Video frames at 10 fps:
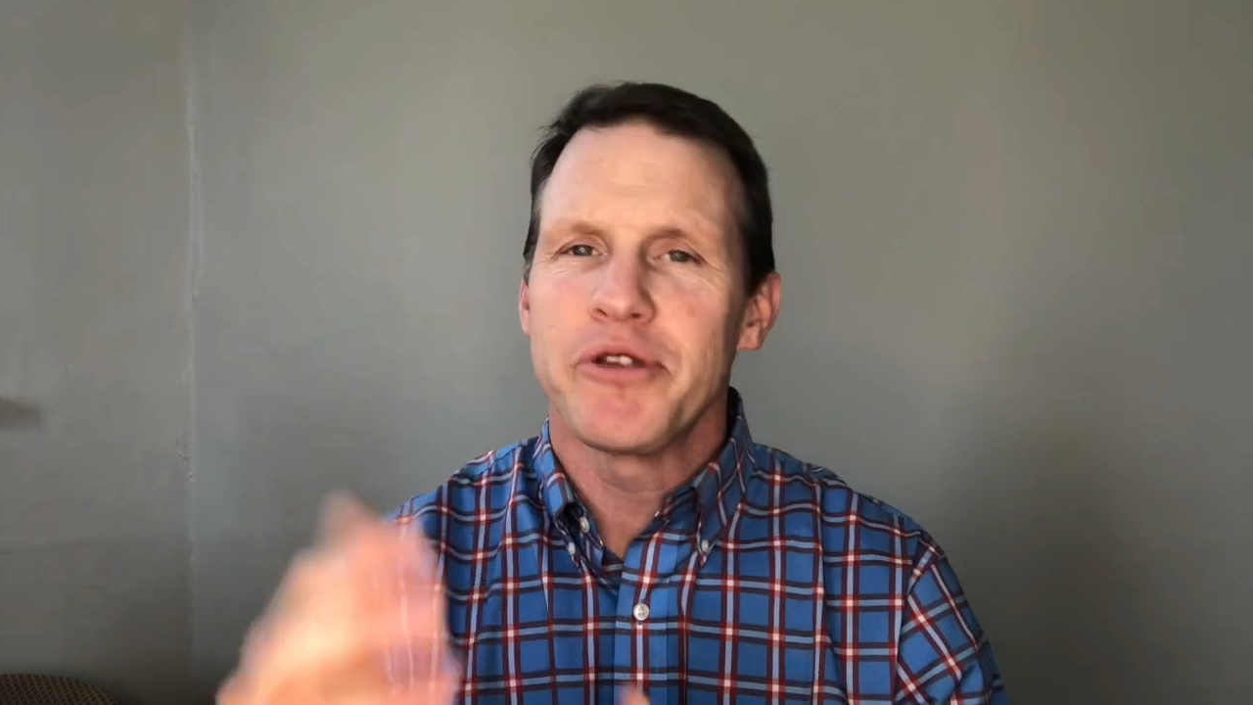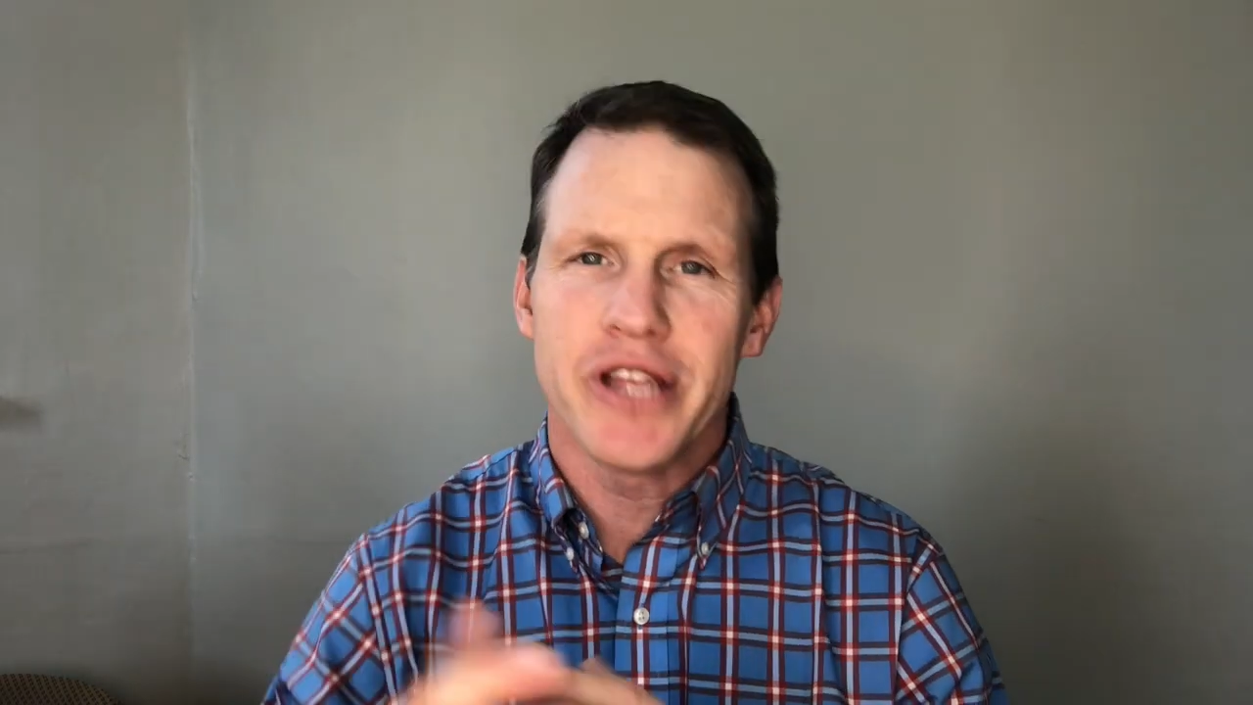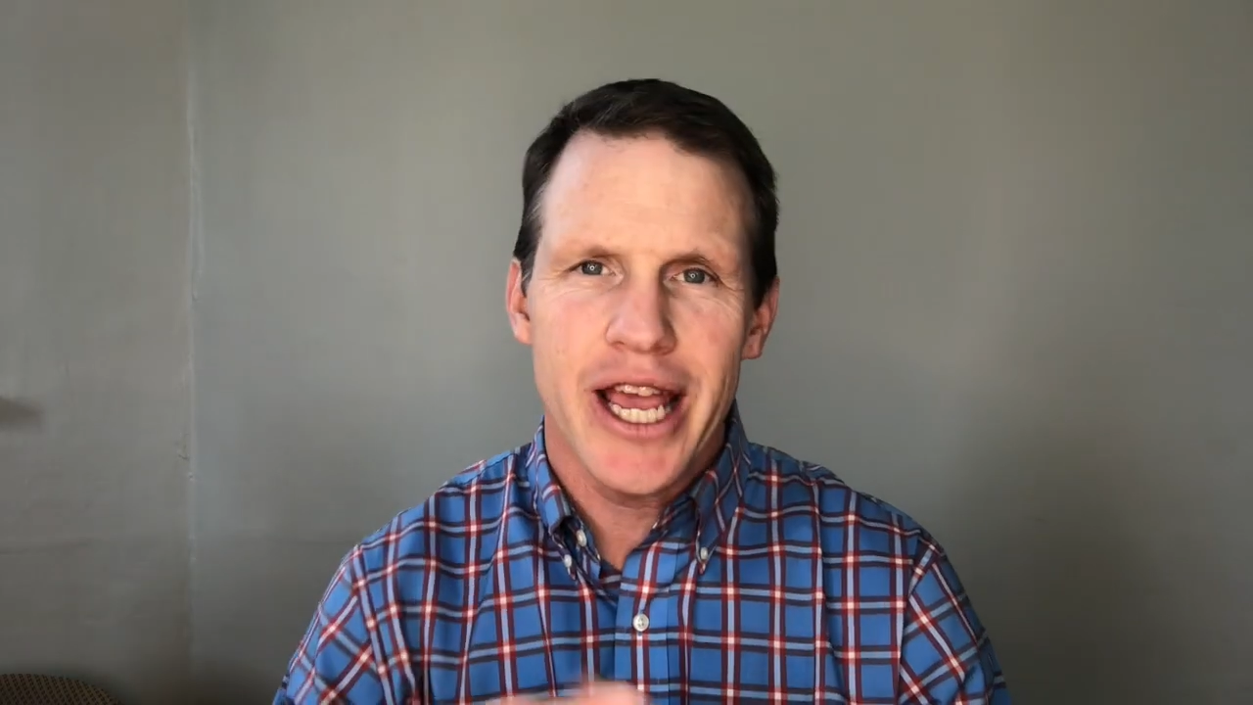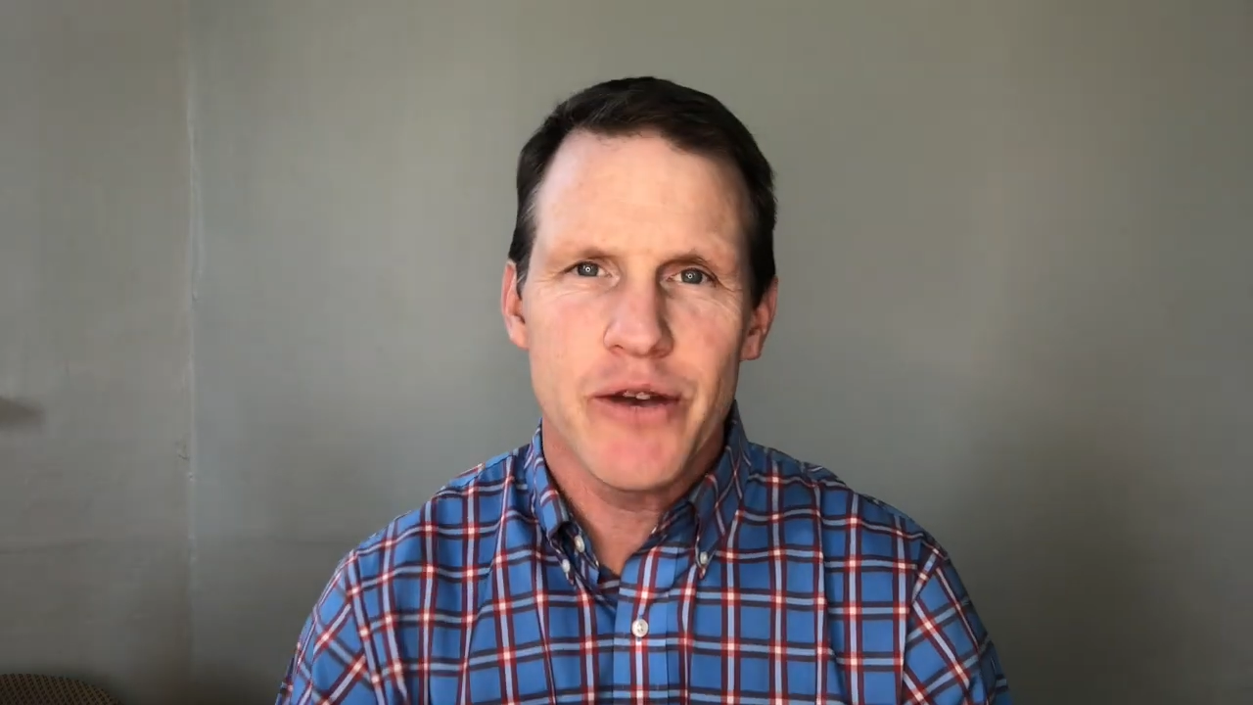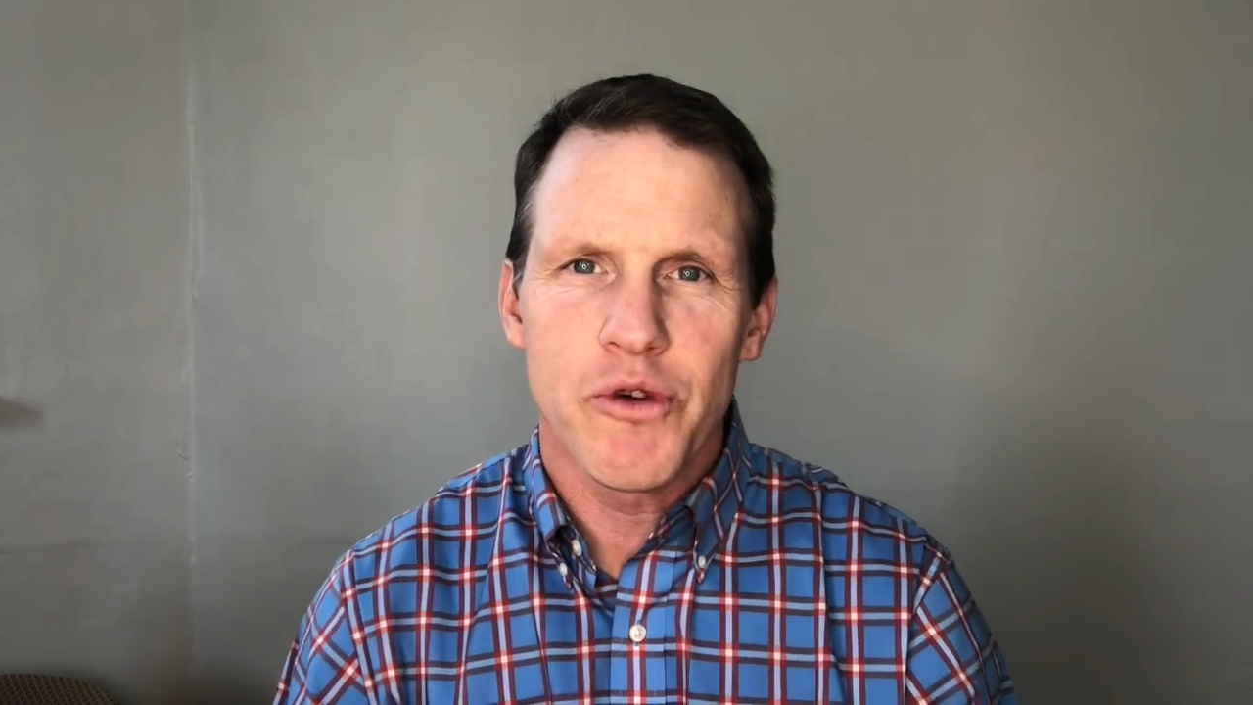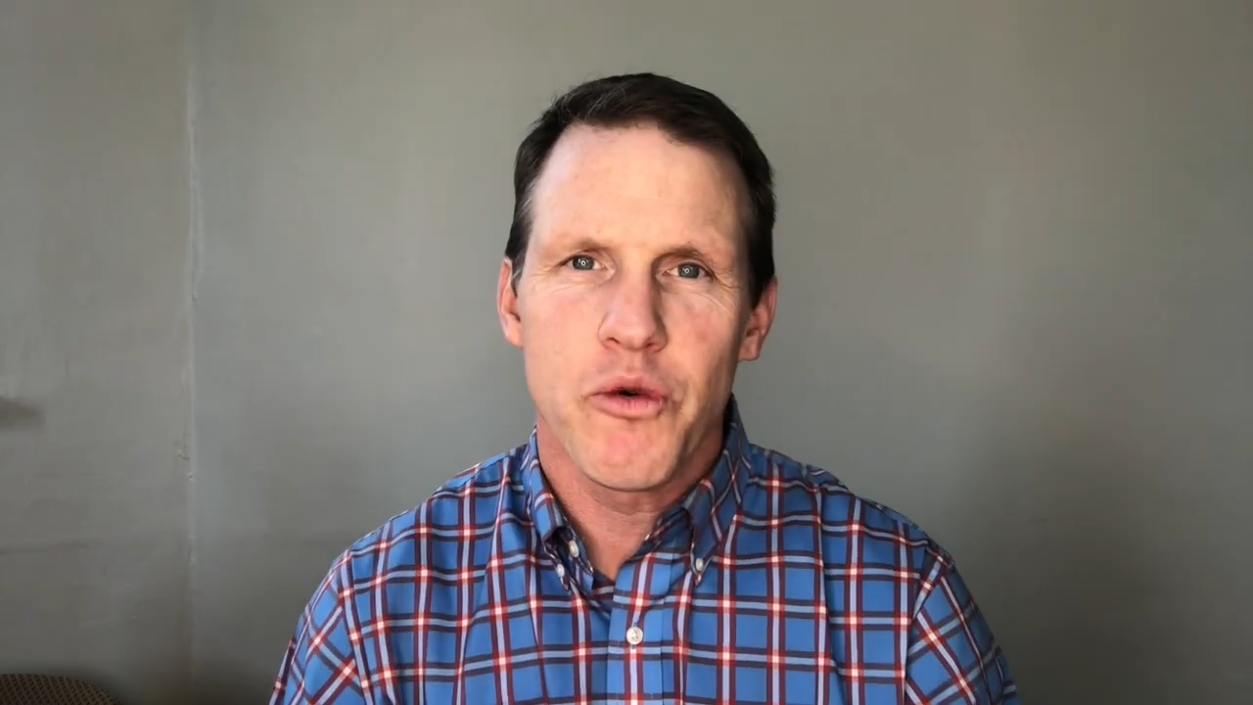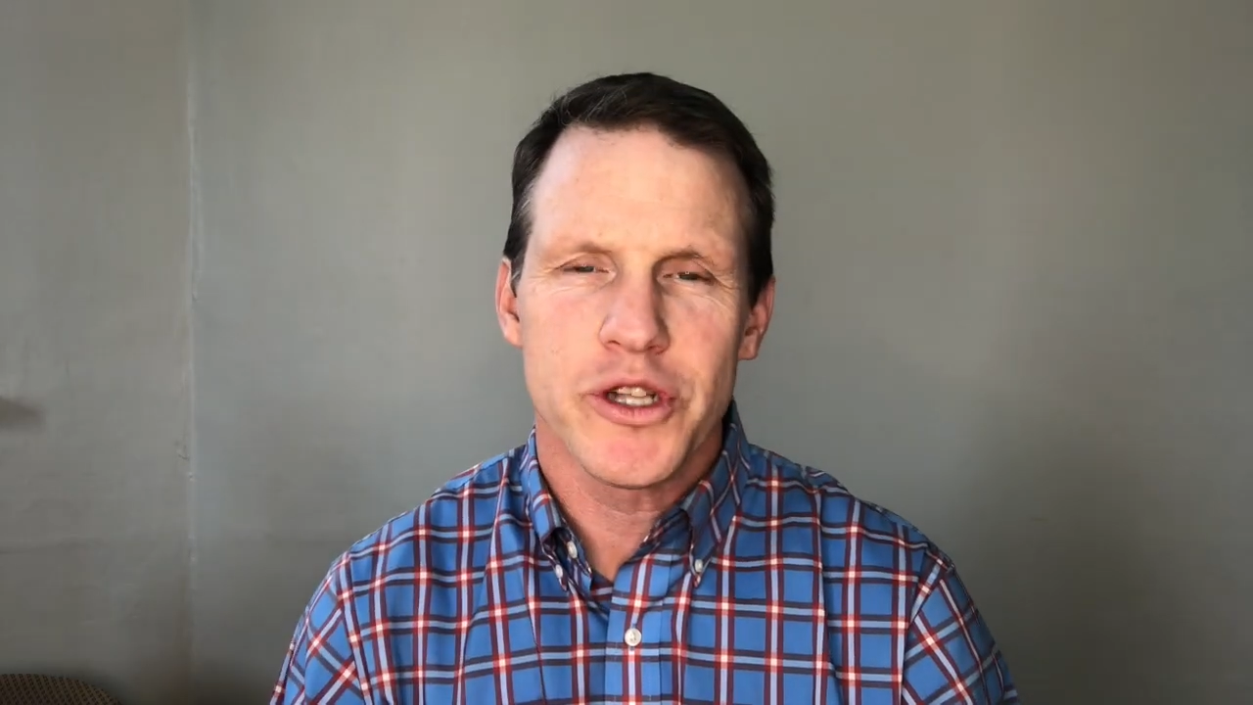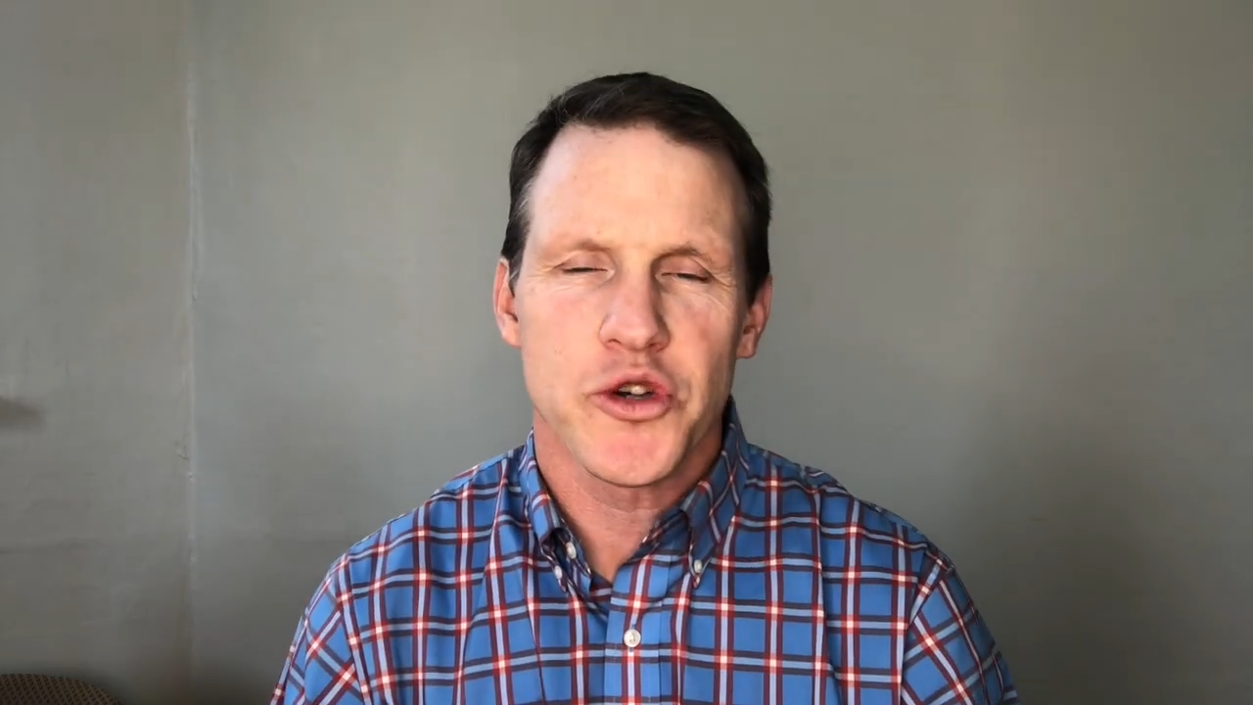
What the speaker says: to date with what's